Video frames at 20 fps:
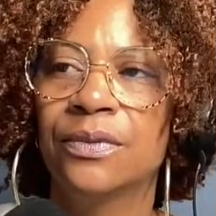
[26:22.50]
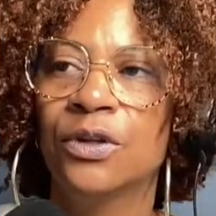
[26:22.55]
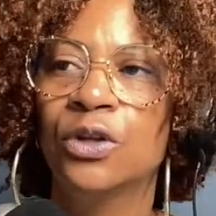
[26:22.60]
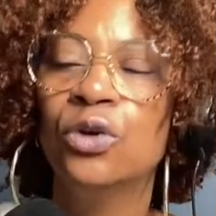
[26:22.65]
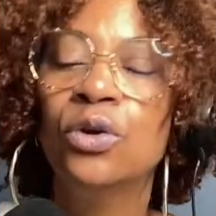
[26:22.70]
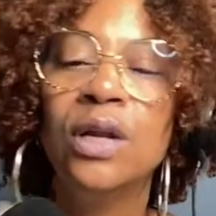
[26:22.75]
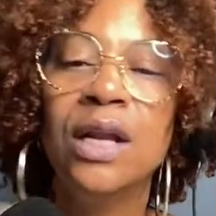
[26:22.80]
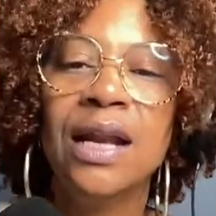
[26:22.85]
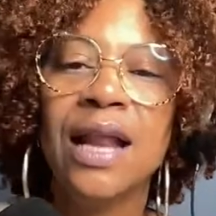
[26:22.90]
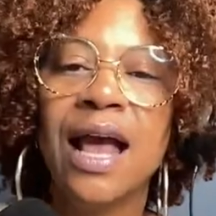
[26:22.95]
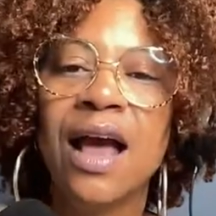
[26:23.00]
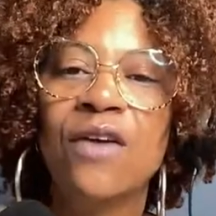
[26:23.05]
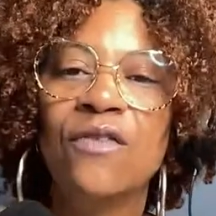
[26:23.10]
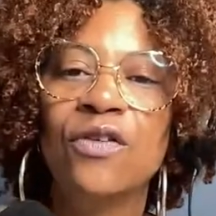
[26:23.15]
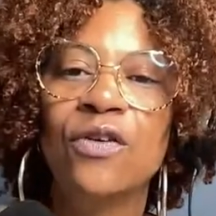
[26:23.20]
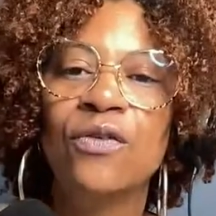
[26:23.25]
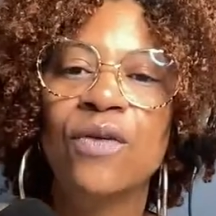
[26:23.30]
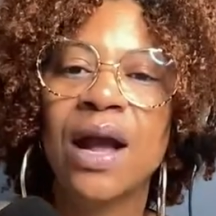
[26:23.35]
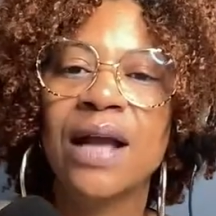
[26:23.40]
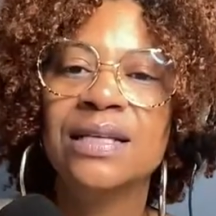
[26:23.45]
You didn't have
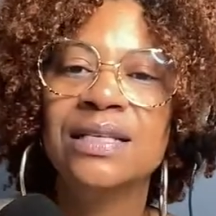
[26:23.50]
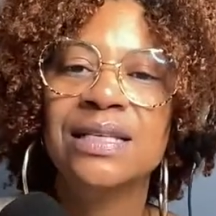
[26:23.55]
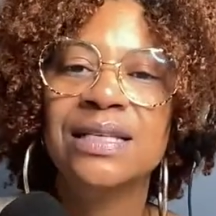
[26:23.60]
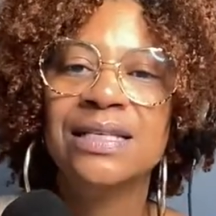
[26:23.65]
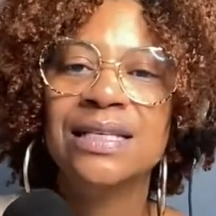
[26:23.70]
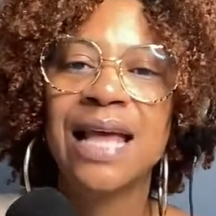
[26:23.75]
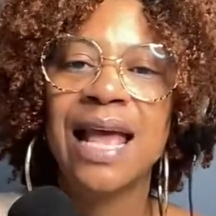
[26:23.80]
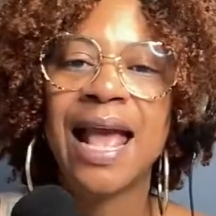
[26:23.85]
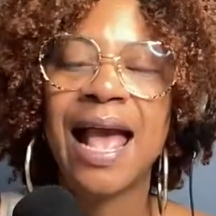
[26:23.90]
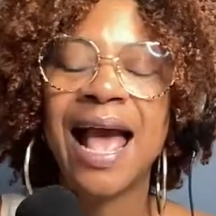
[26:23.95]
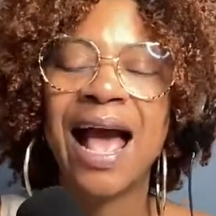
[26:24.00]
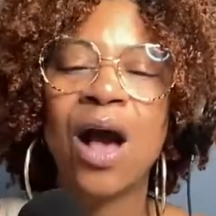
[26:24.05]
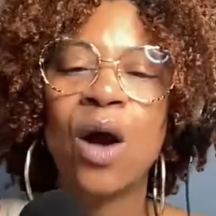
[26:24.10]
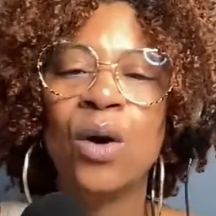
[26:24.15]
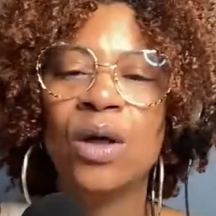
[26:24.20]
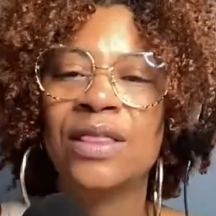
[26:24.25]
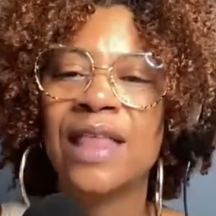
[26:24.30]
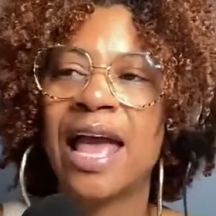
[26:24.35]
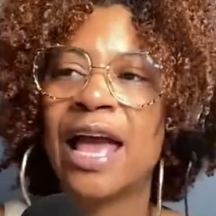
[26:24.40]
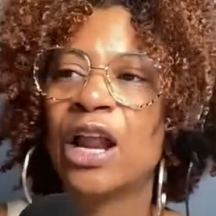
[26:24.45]
a right to say
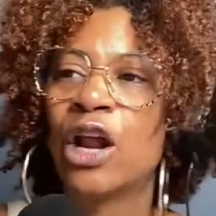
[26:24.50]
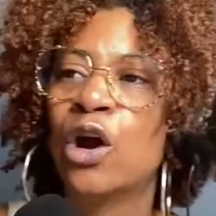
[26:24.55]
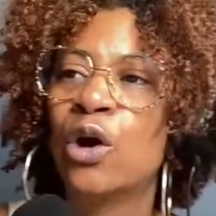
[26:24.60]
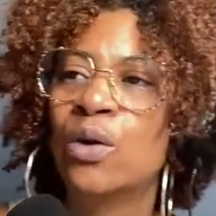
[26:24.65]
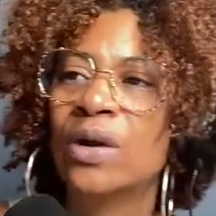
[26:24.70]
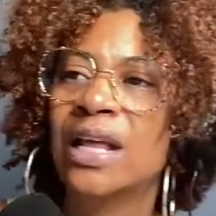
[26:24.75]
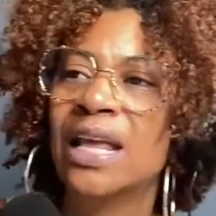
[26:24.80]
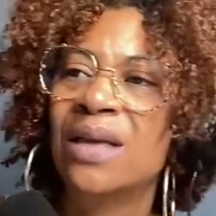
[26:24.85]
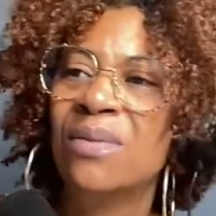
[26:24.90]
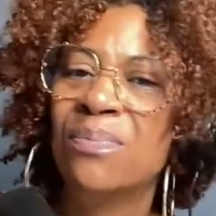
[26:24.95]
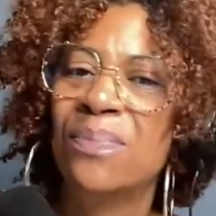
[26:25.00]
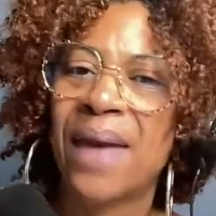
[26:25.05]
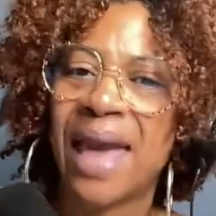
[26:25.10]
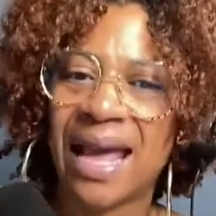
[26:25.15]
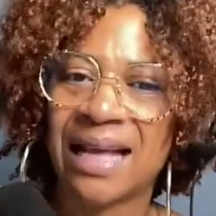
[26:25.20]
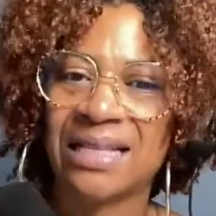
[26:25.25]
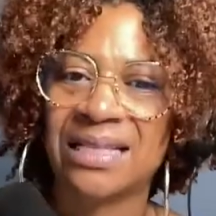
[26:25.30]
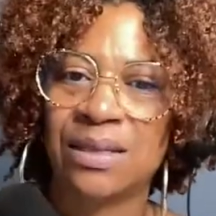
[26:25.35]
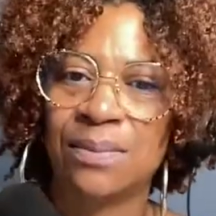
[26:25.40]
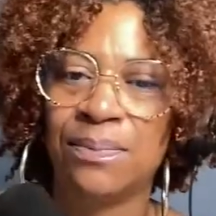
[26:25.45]
how that hurt
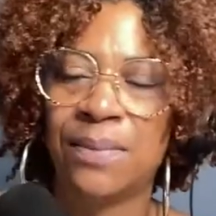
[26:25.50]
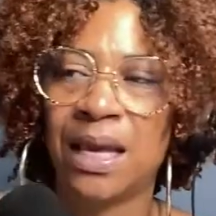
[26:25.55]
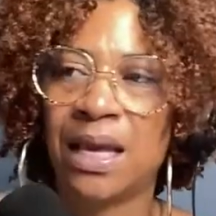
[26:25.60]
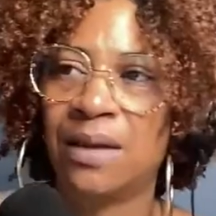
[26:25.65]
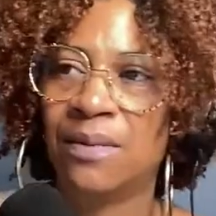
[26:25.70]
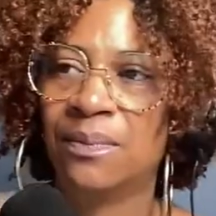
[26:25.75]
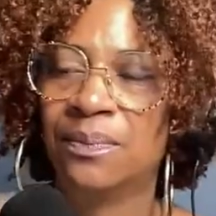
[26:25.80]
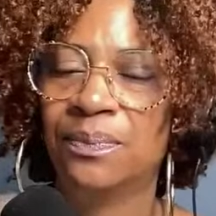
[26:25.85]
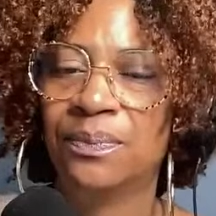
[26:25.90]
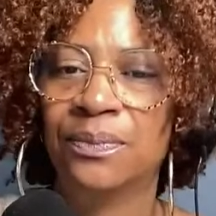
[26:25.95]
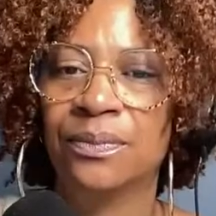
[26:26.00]
impacted me.